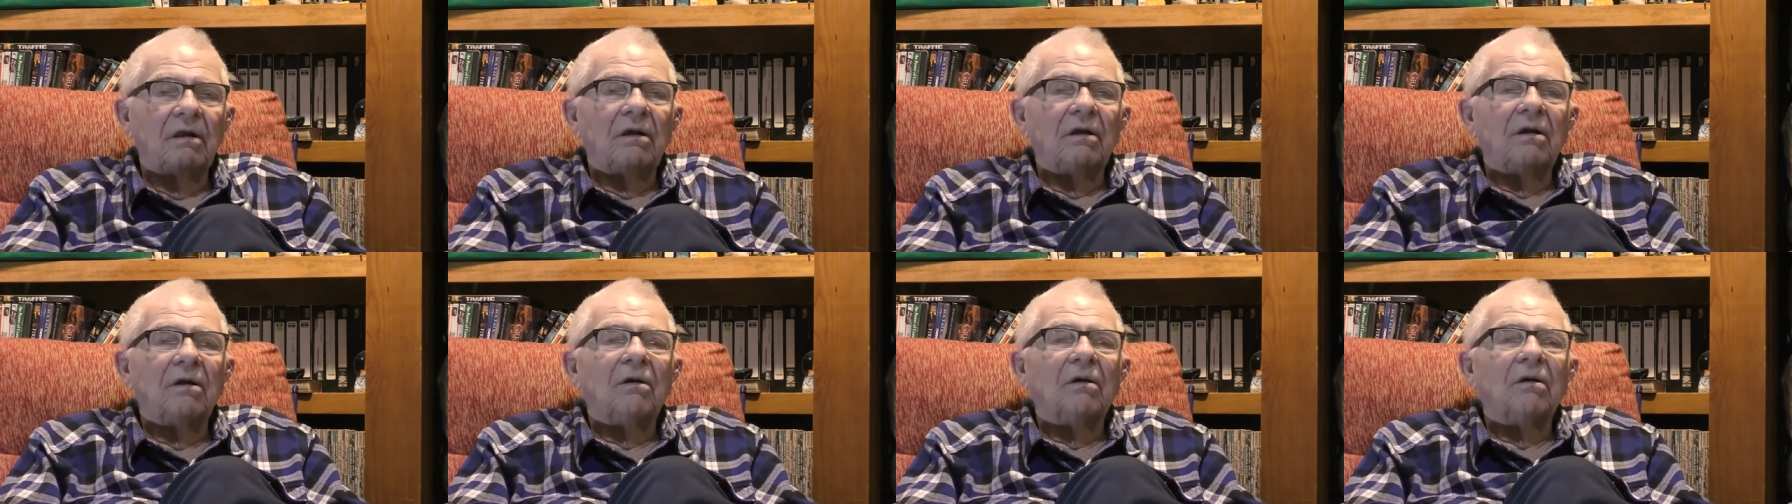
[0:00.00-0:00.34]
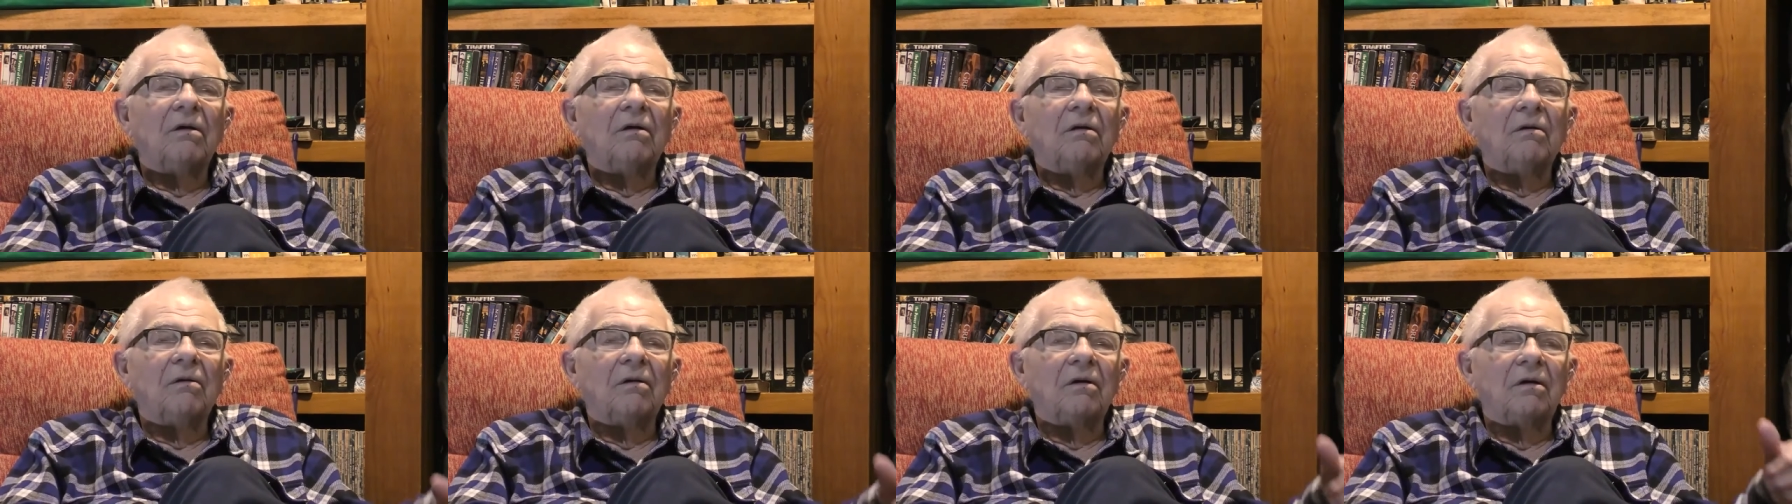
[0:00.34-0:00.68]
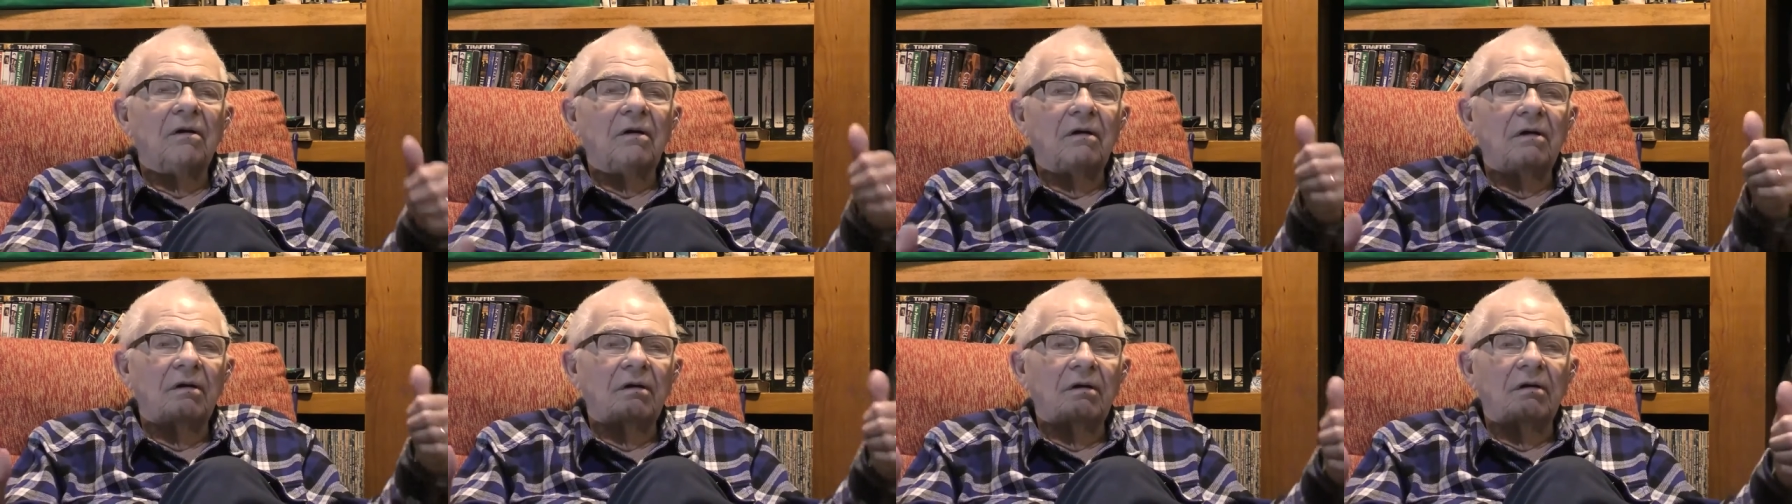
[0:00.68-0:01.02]
just
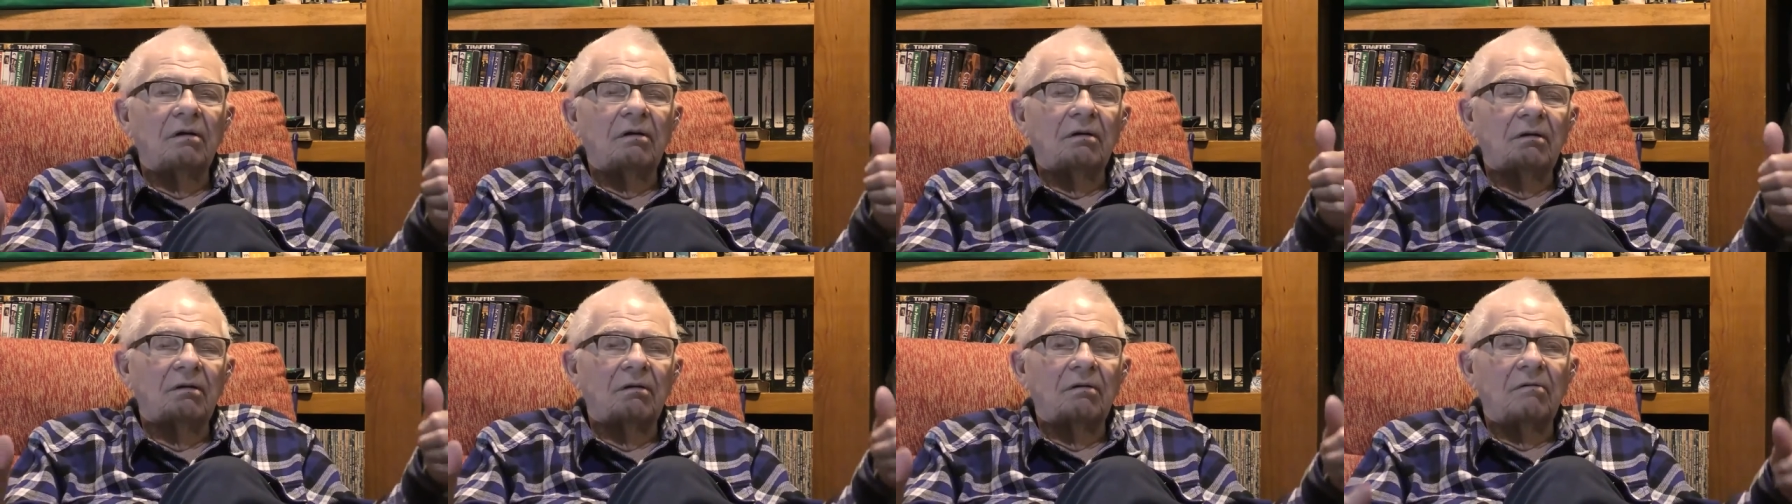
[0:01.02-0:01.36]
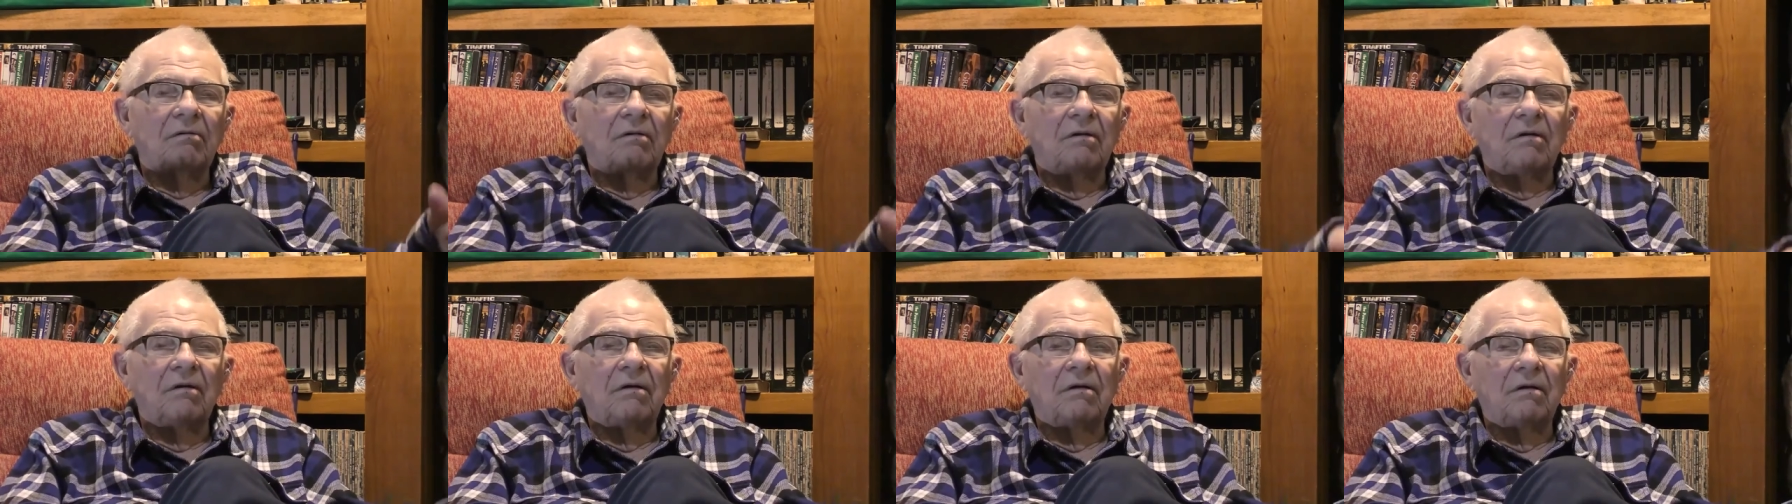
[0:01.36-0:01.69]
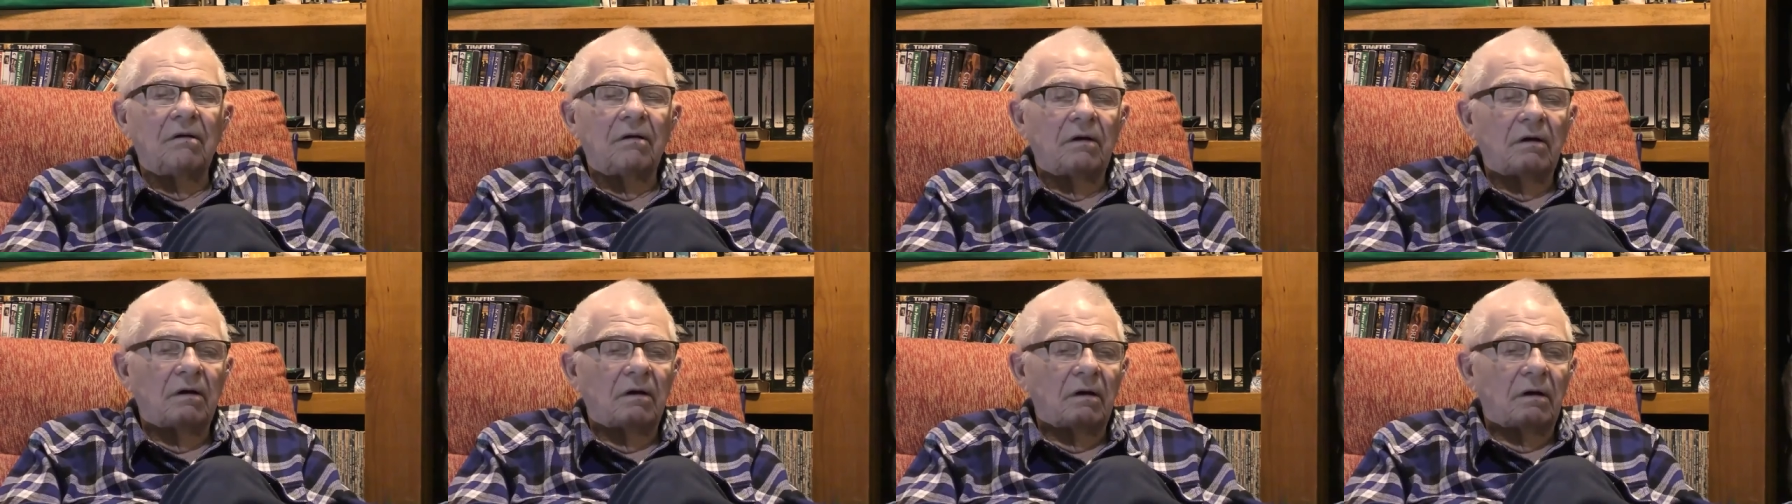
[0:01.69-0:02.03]
blow by if you're
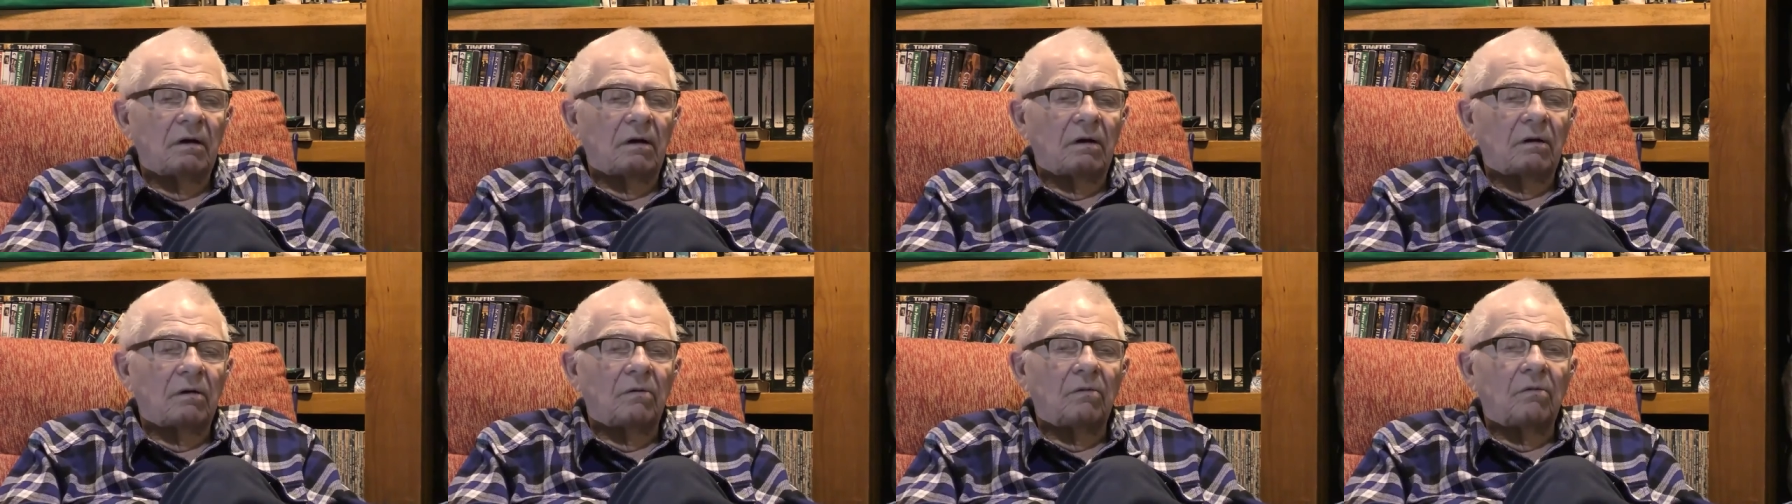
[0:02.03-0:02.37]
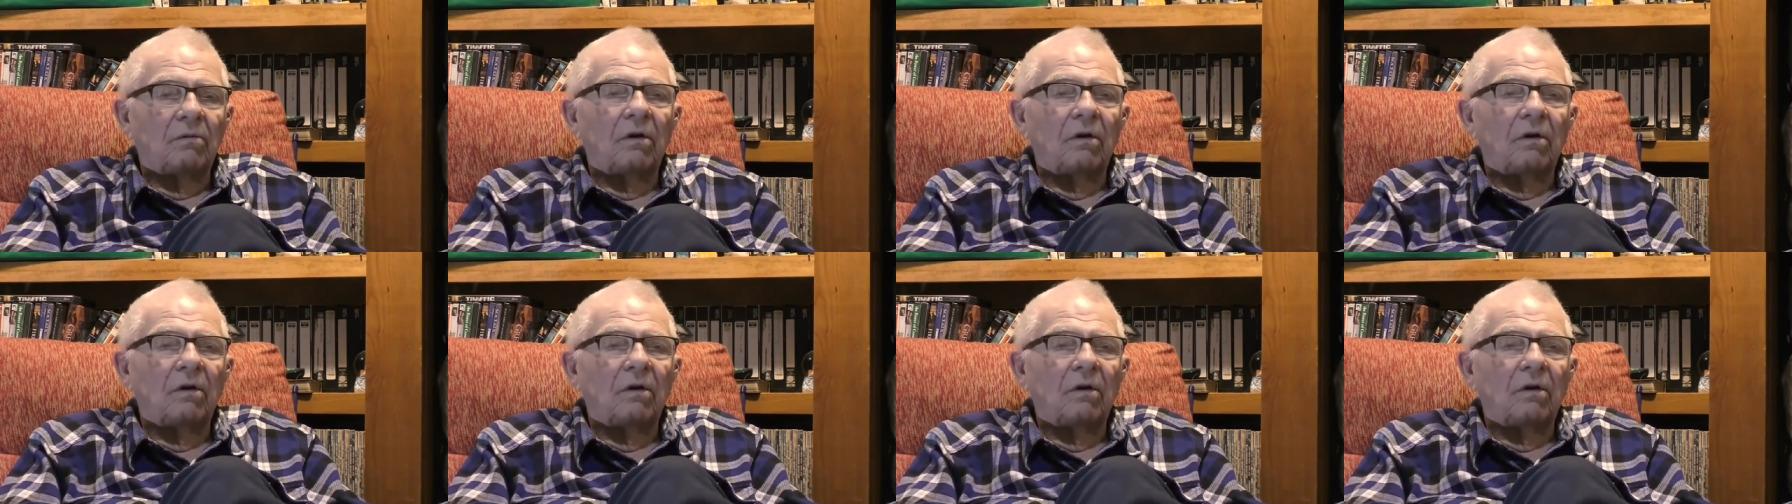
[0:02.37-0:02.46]
recreational.